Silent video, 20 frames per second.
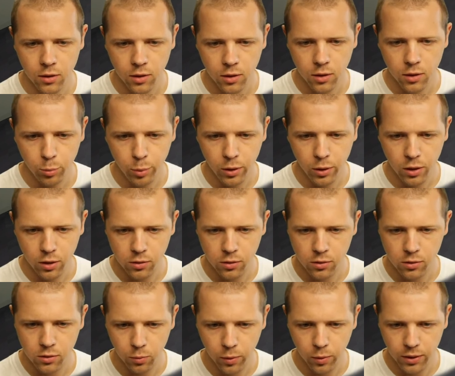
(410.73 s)

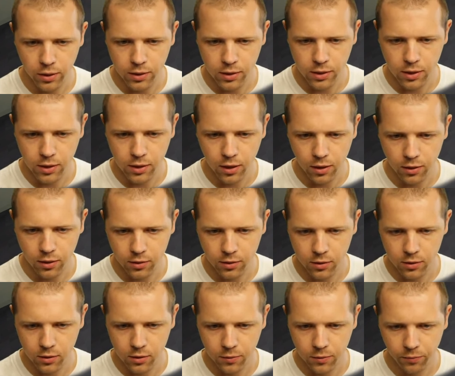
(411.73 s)
because what it
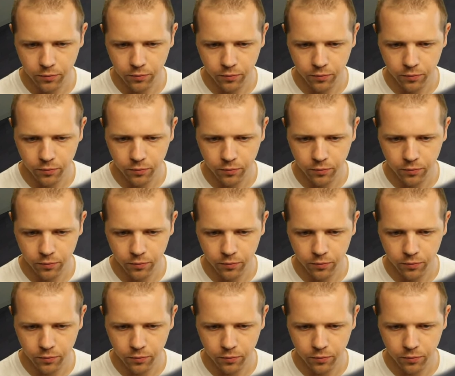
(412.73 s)
does